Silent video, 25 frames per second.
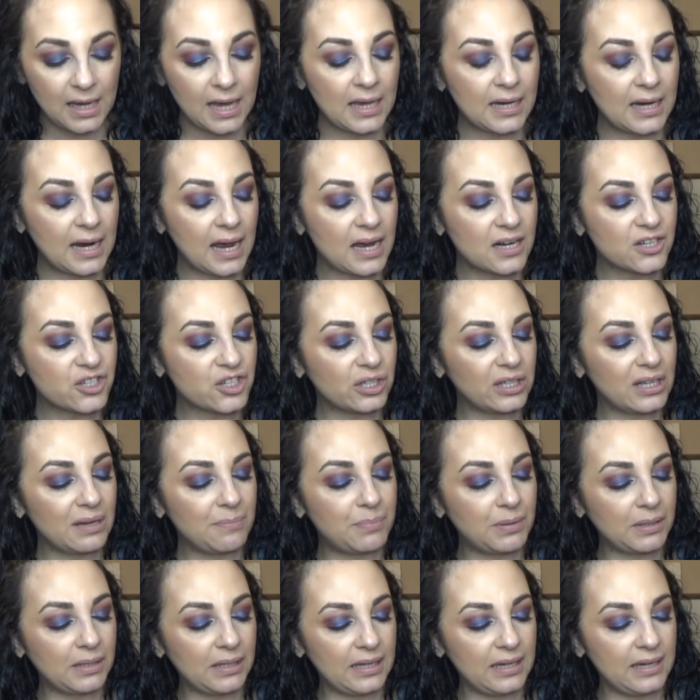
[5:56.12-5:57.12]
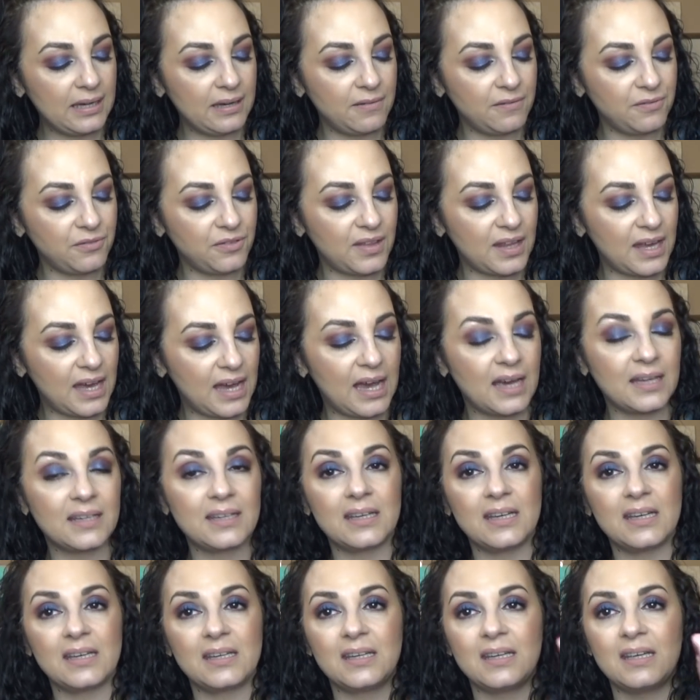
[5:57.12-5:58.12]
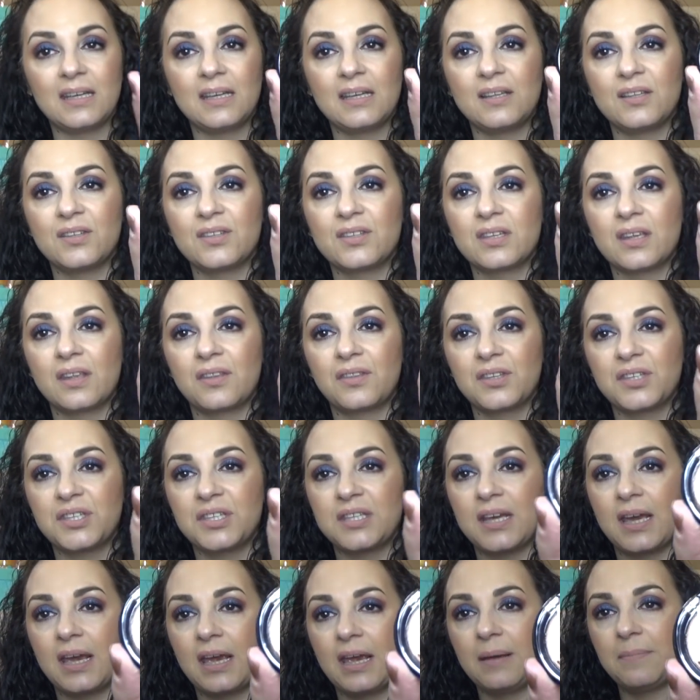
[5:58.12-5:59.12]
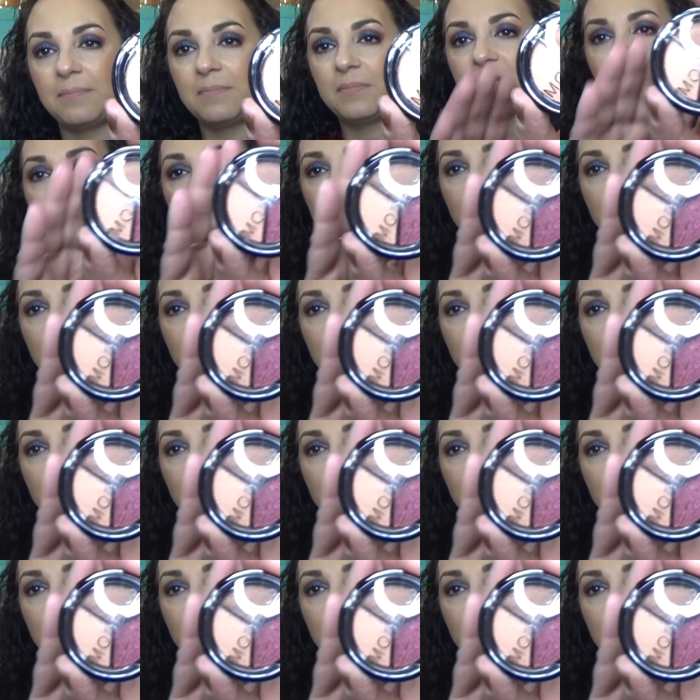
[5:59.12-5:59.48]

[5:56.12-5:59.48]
And I actually believe that it is the same.